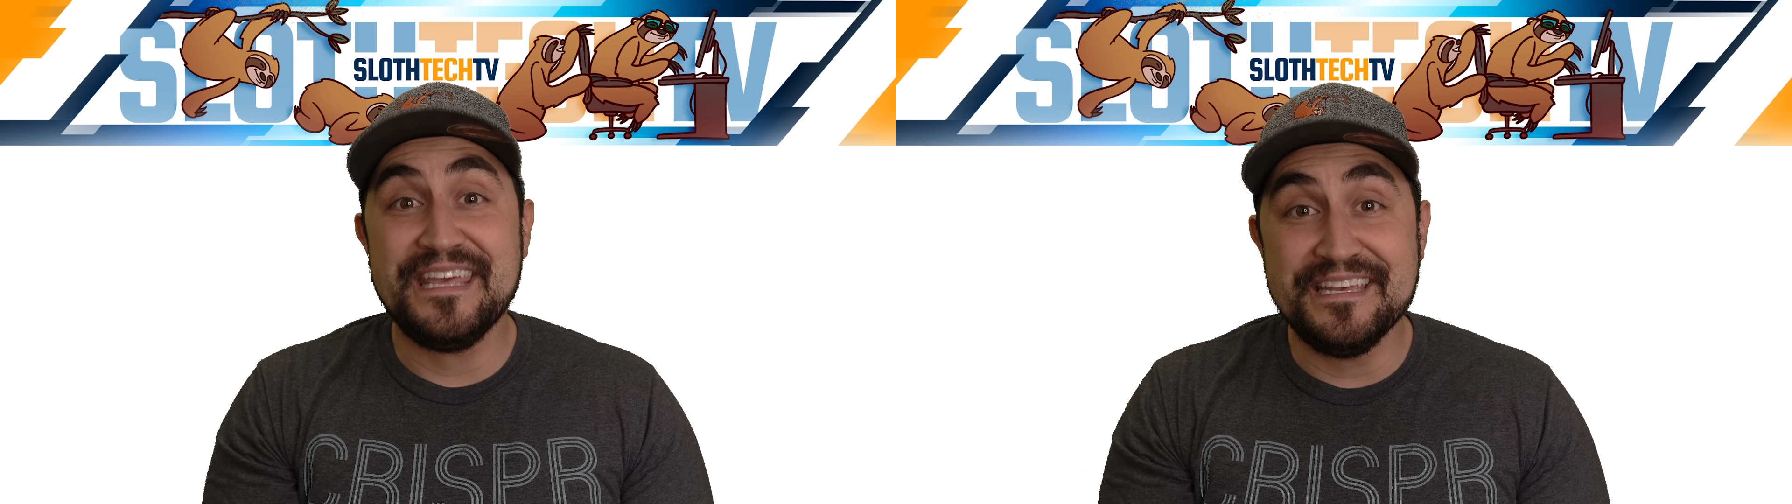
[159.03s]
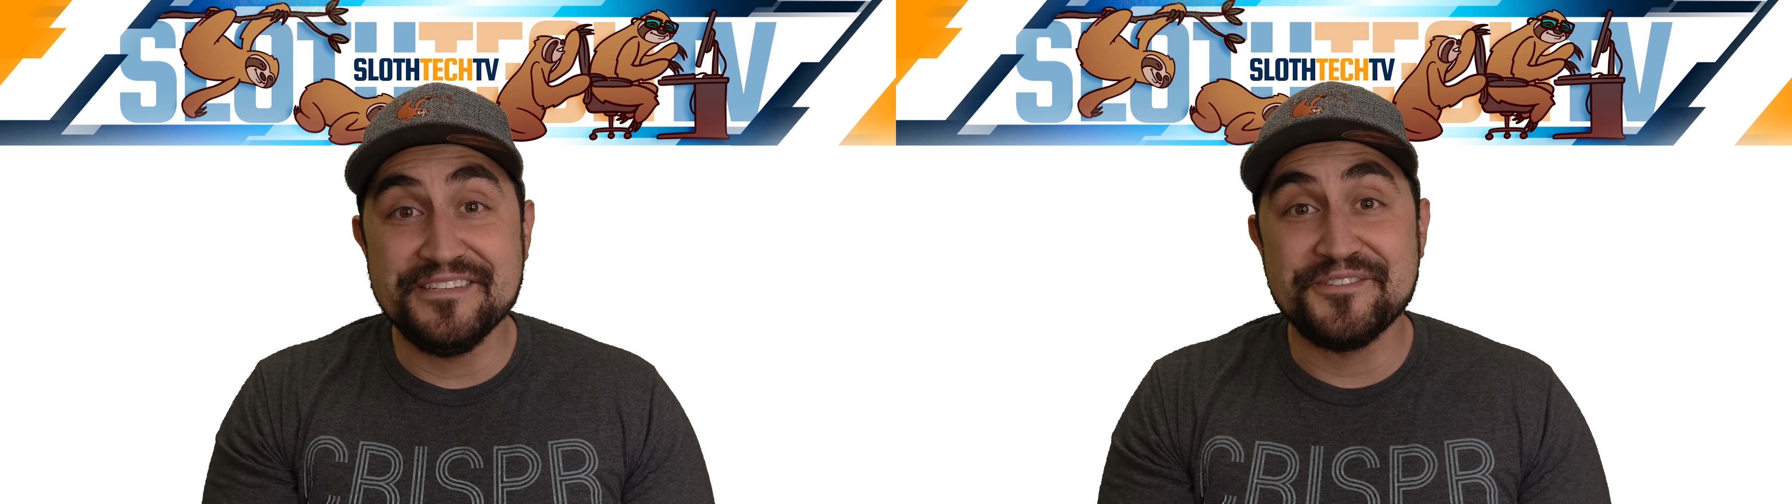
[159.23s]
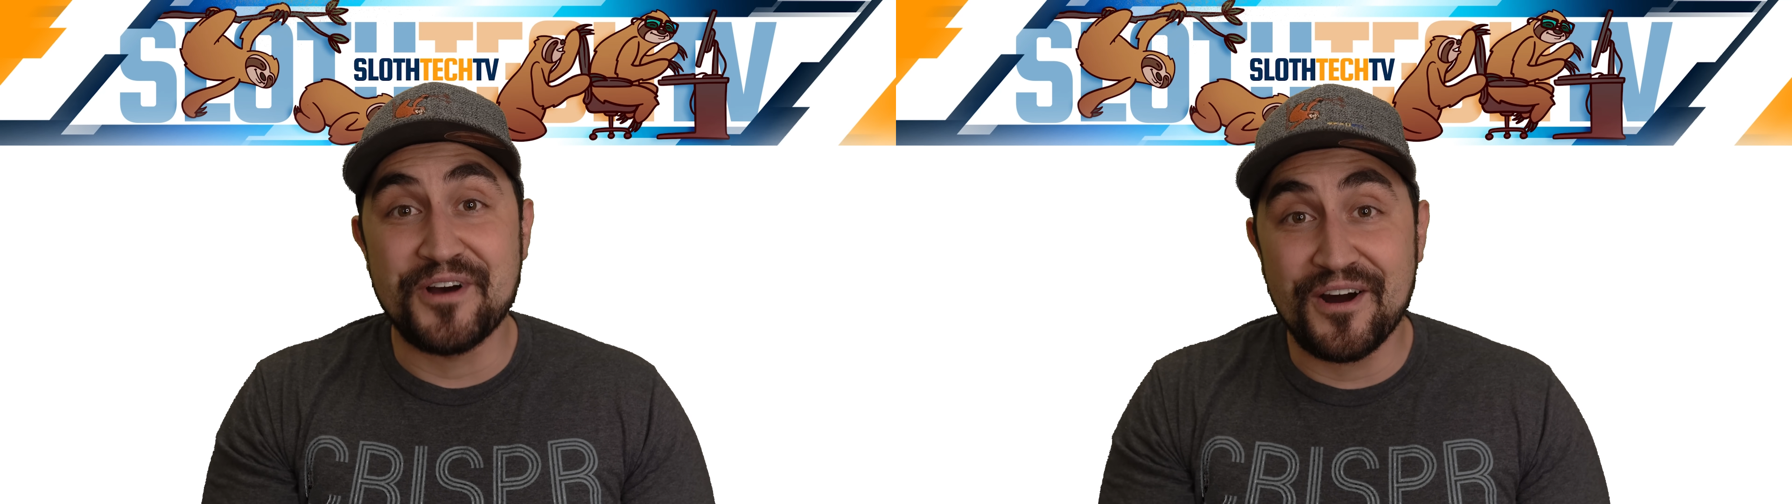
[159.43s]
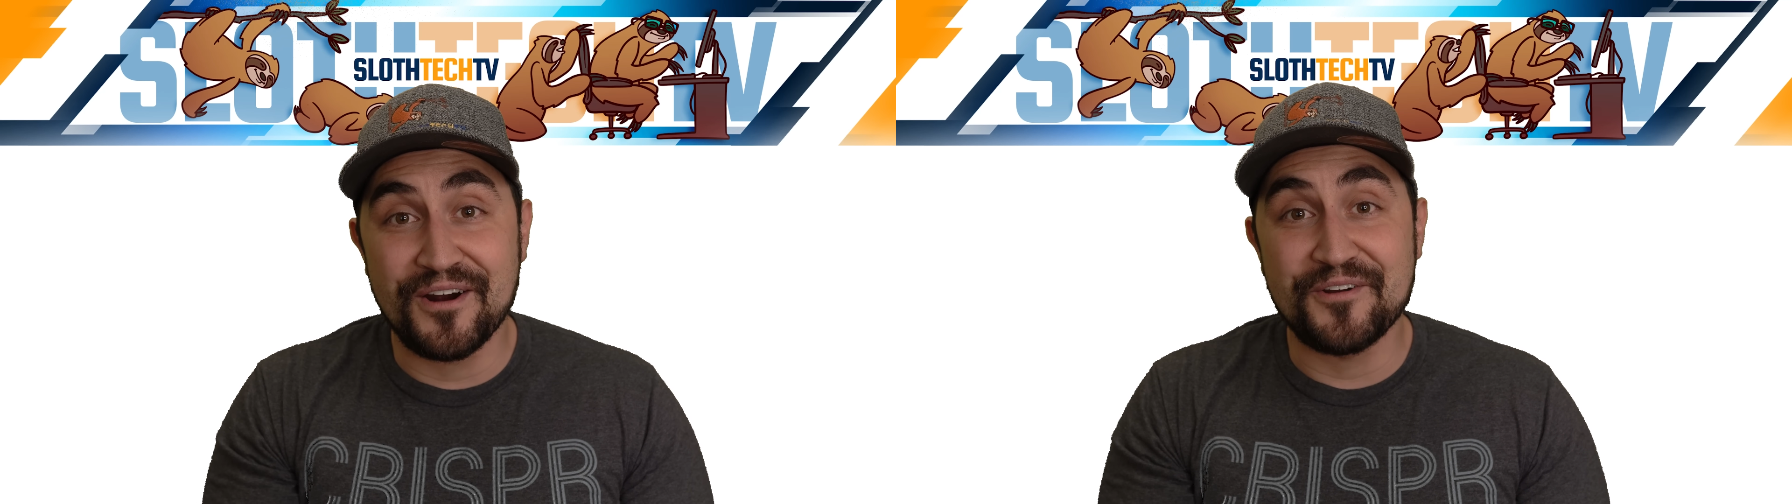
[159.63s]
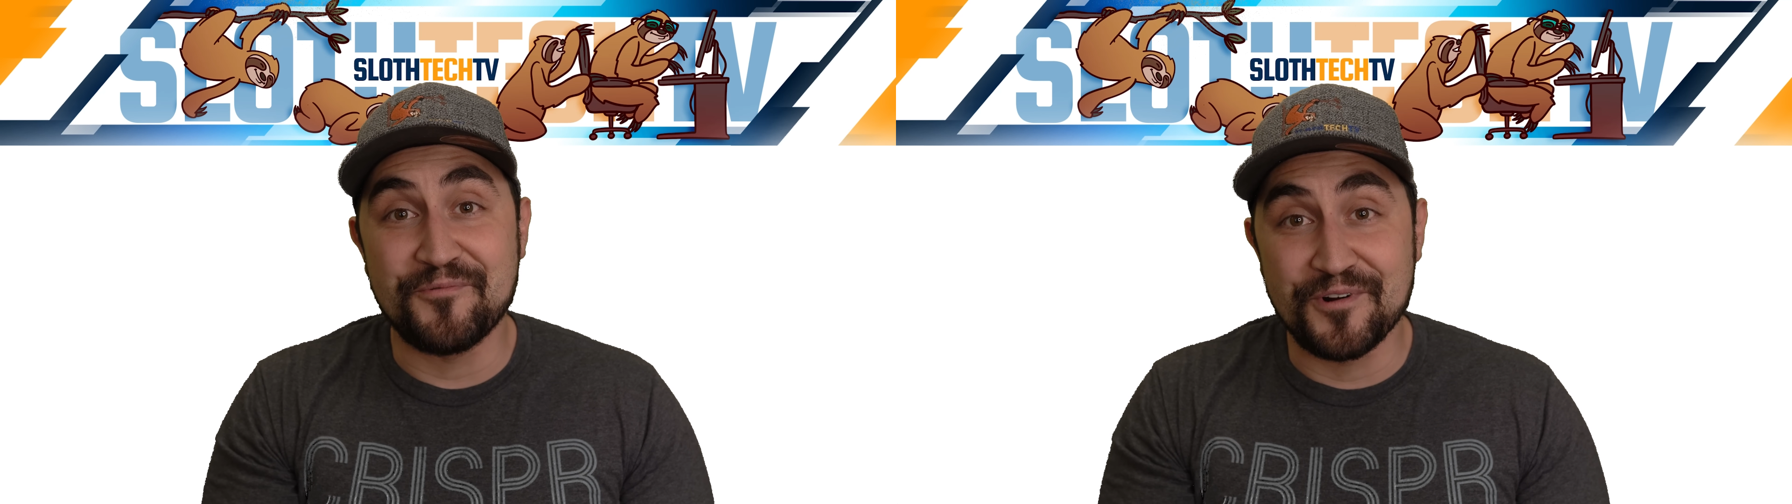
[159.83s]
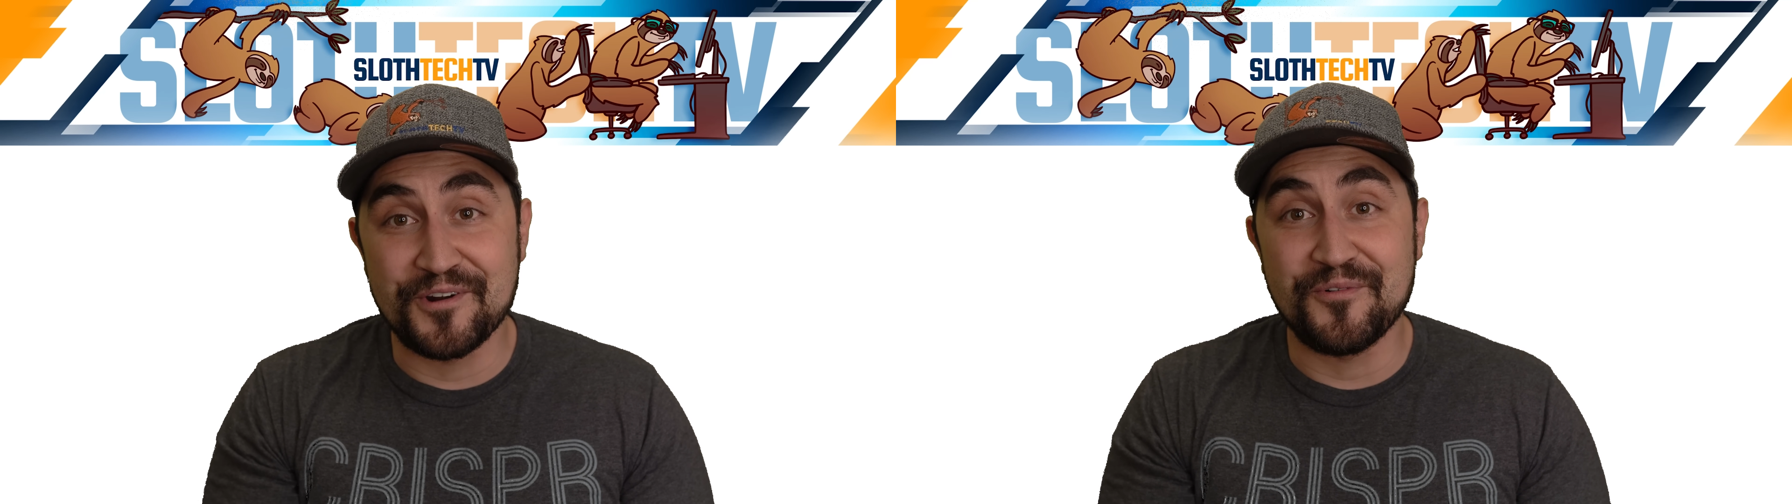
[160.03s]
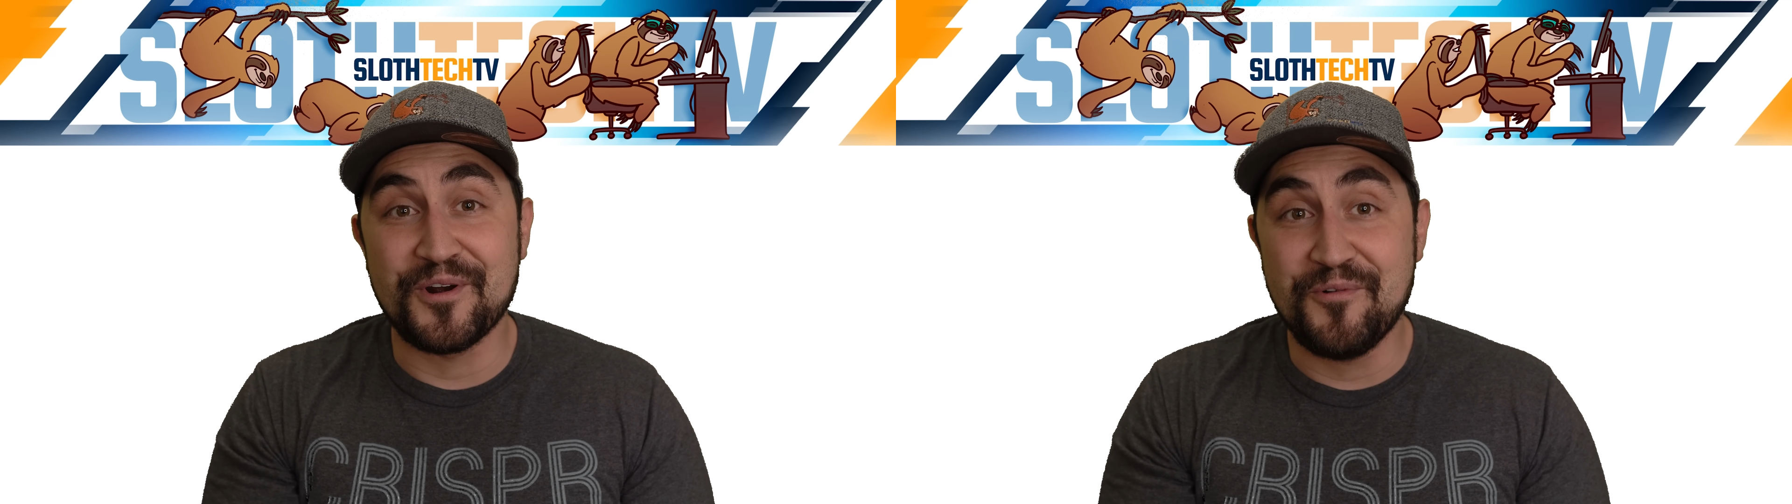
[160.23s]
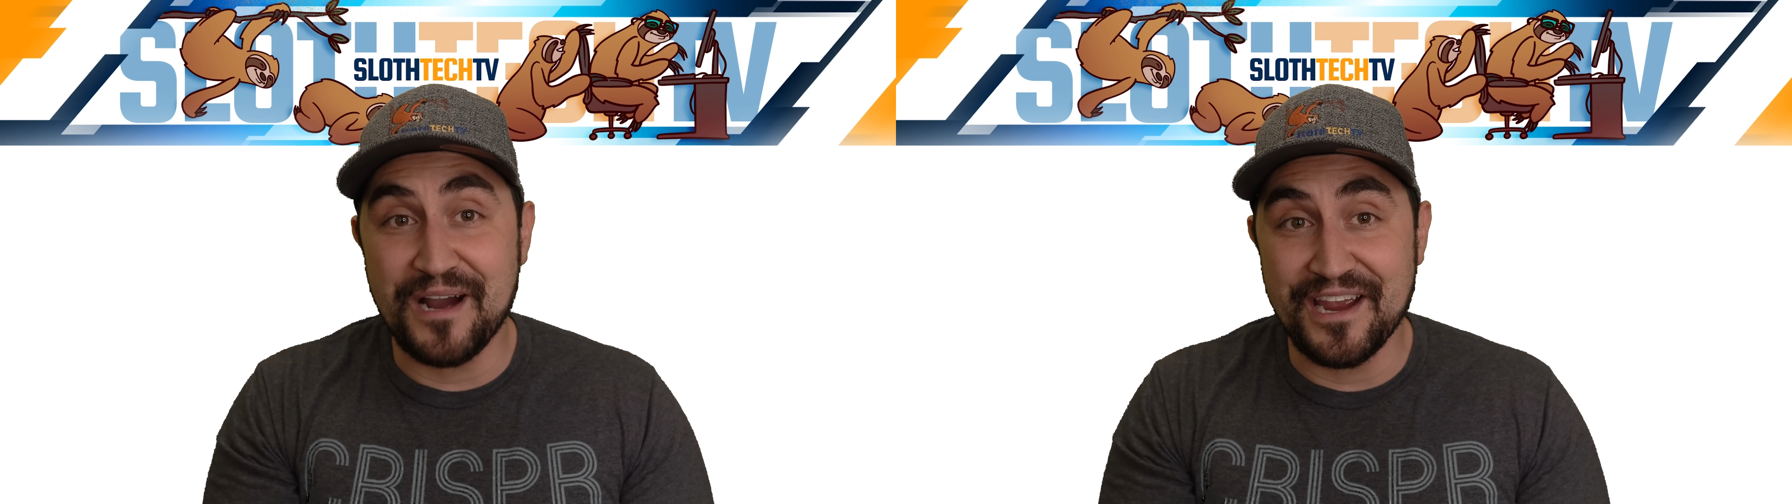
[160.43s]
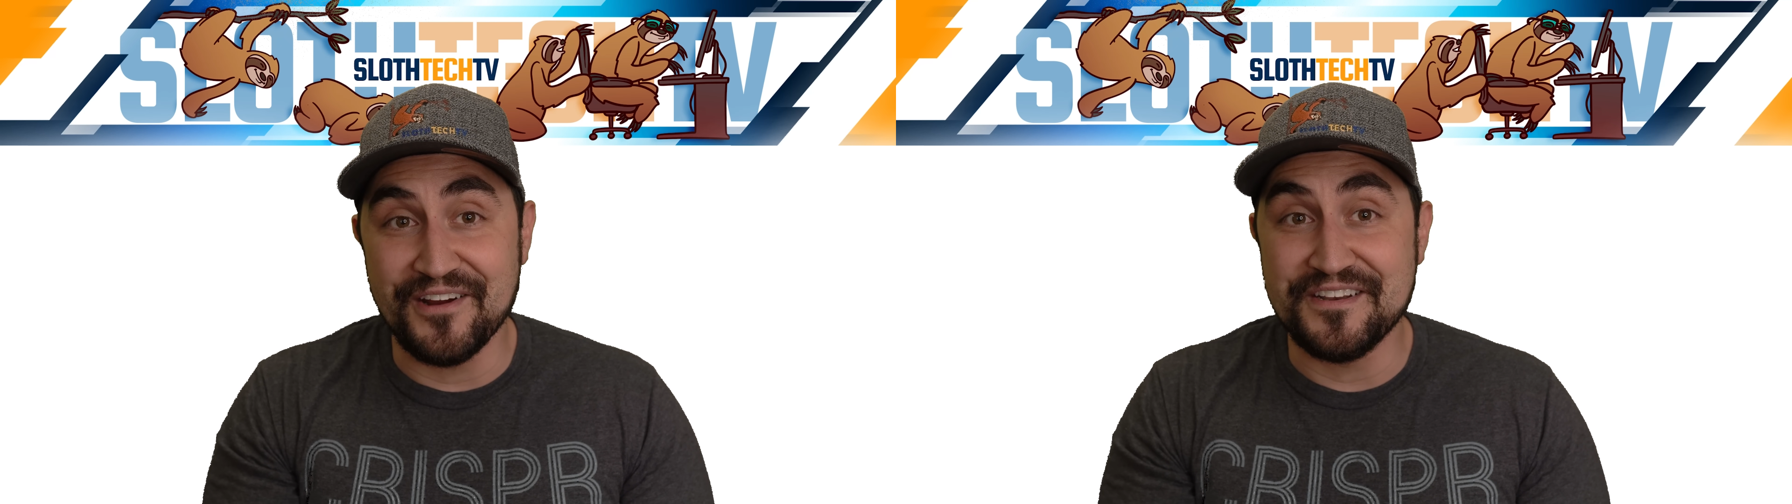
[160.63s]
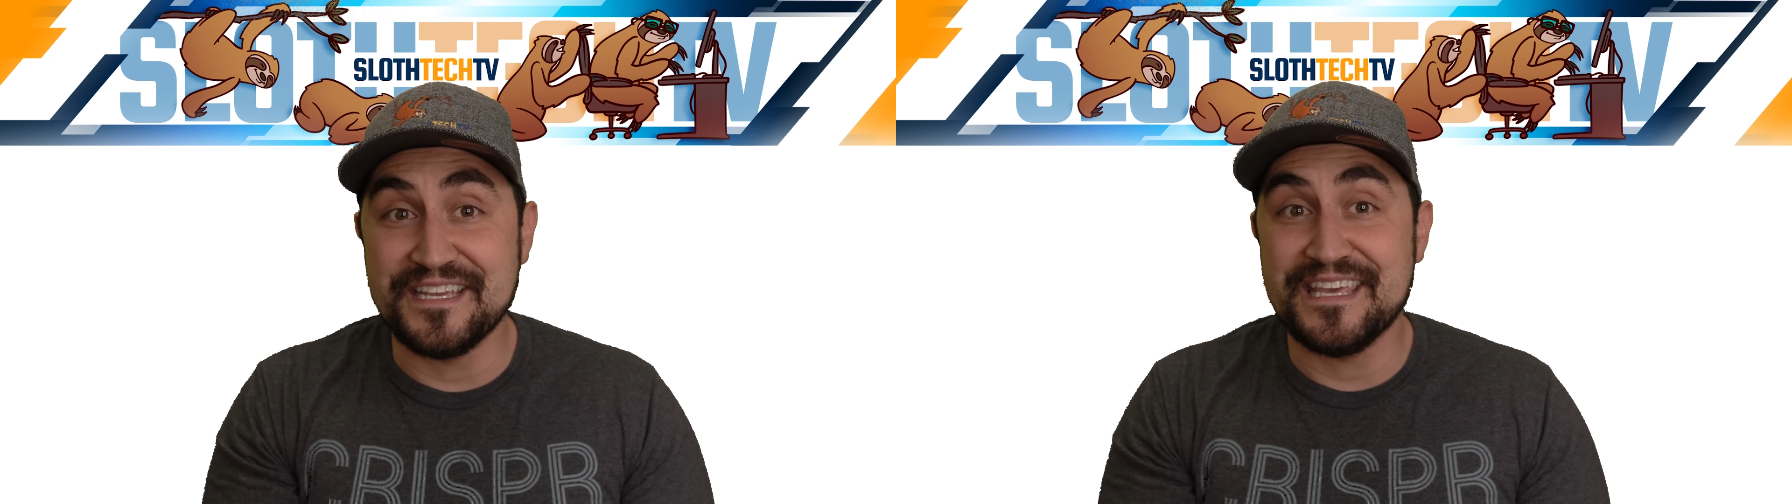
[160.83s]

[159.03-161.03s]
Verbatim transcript: is hard work required